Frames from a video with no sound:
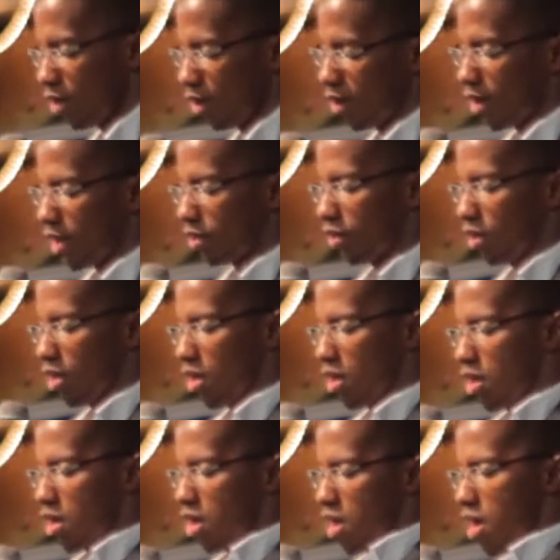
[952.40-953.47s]
alright,
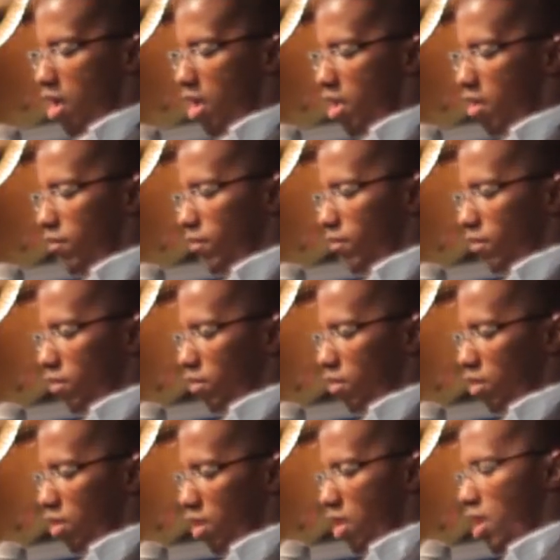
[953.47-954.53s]
I have
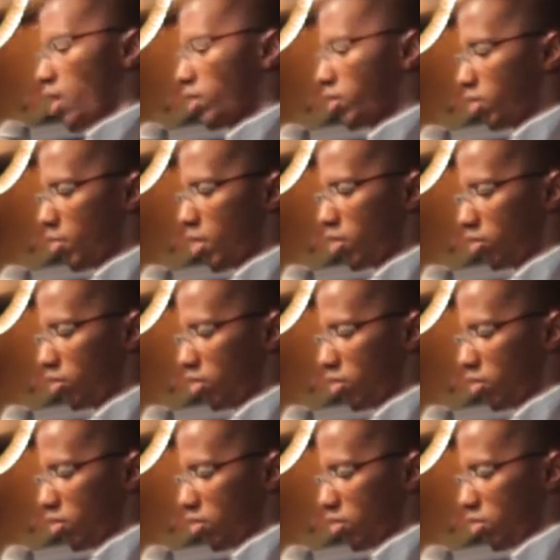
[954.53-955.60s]
X amount.
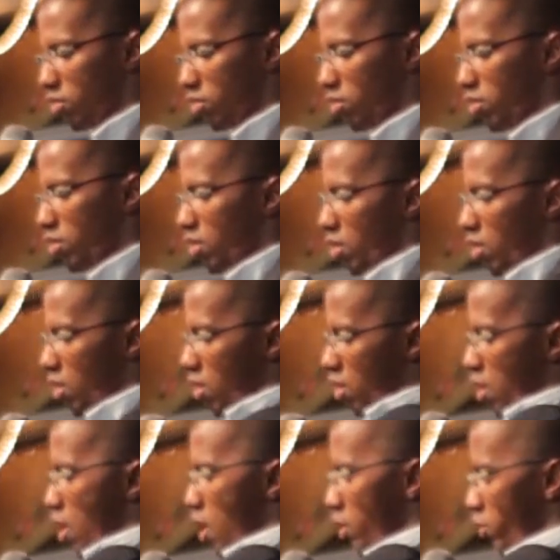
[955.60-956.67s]

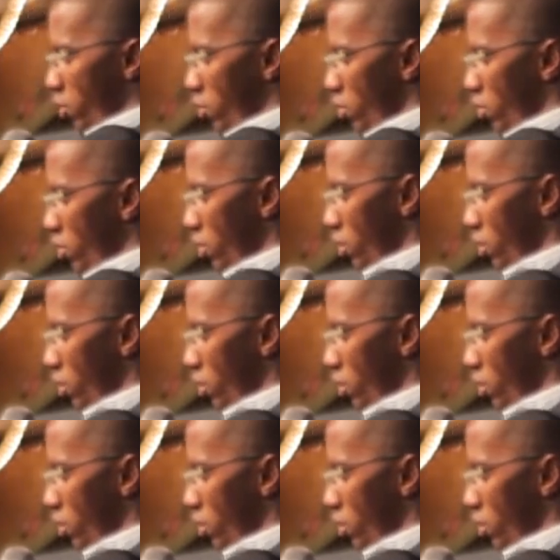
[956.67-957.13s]
I do